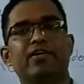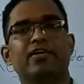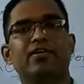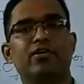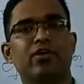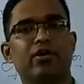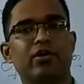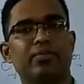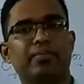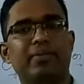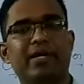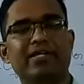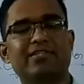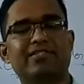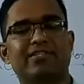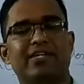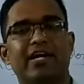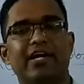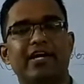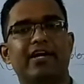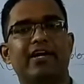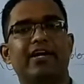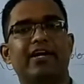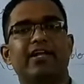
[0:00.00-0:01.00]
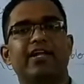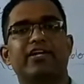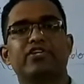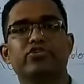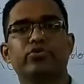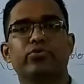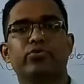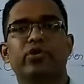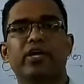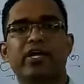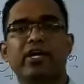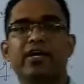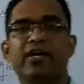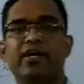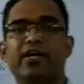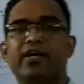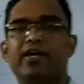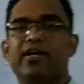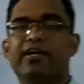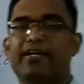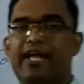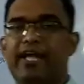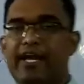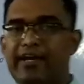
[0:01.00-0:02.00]
government started
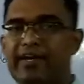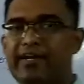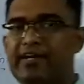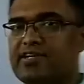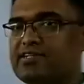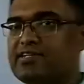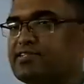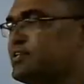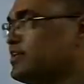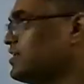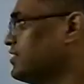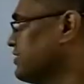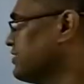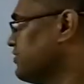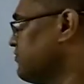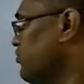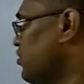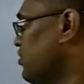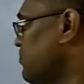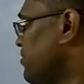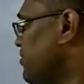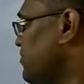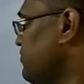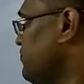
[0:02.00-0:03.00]
issuing tenders in the form